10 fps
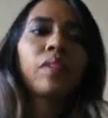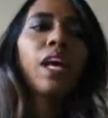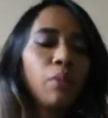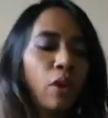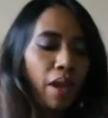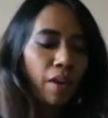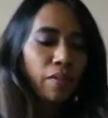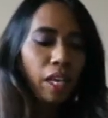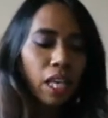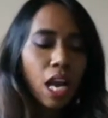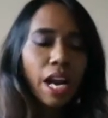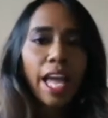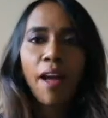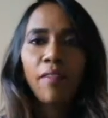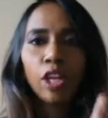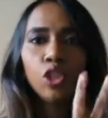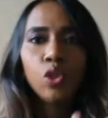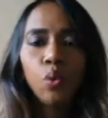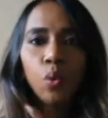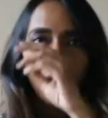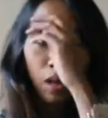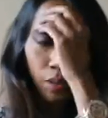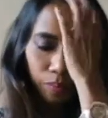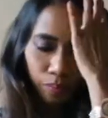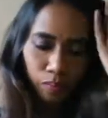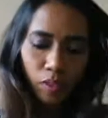I have like two